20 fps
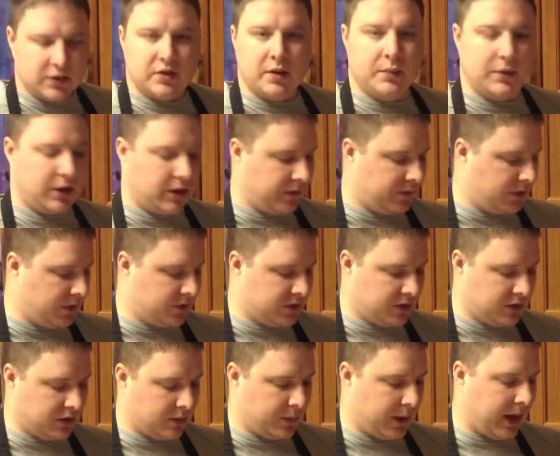Something I've used
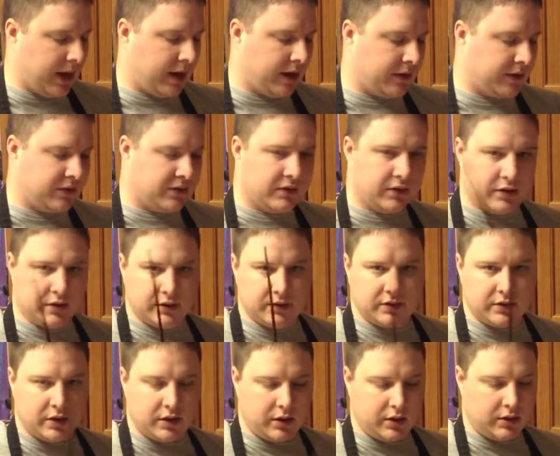in the past is
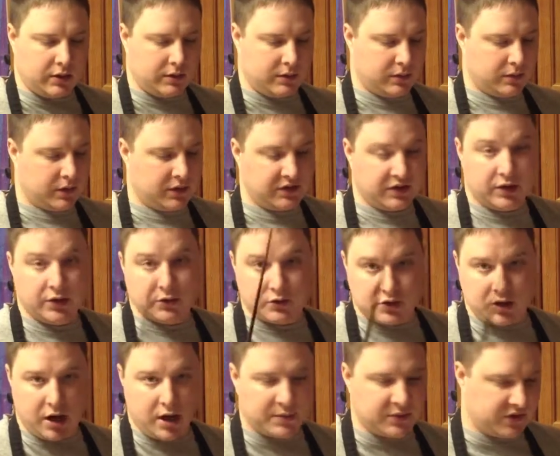a single
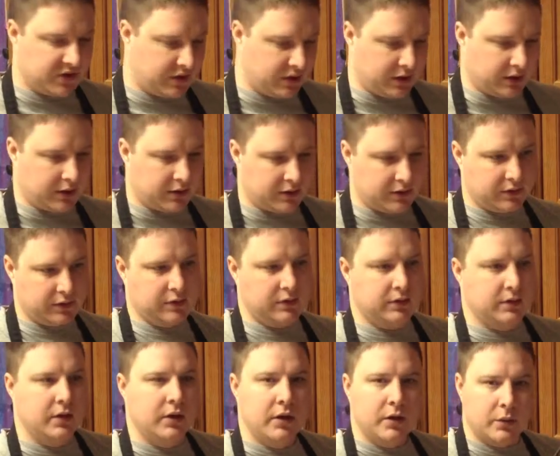chopstick
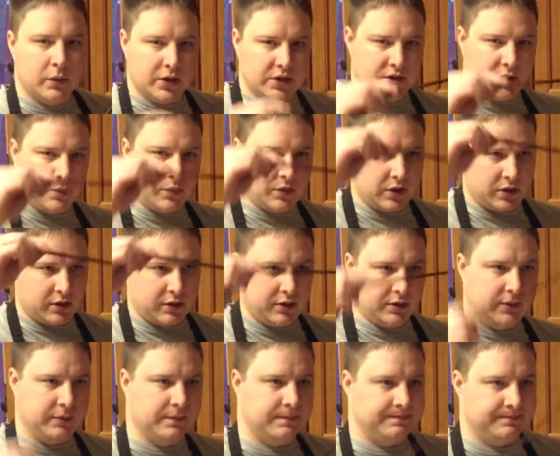to reach up there
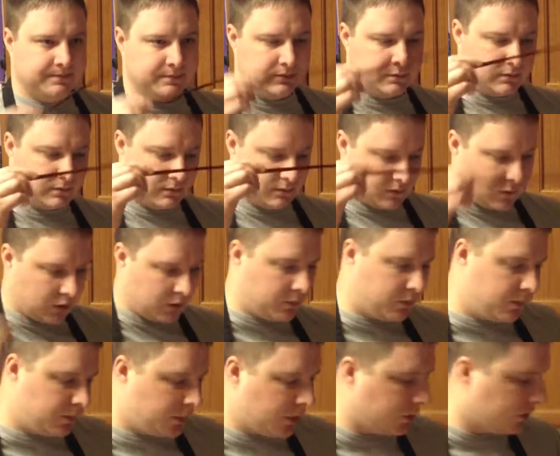and
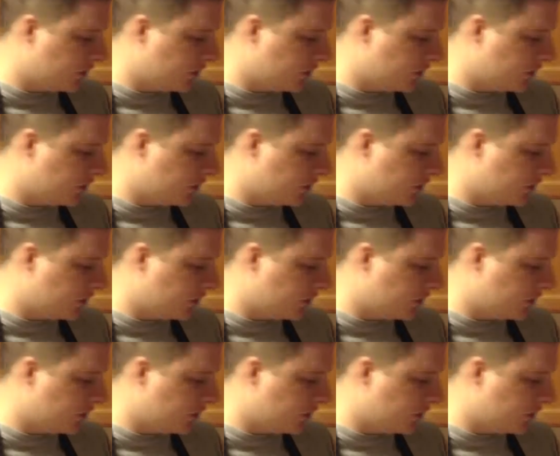pull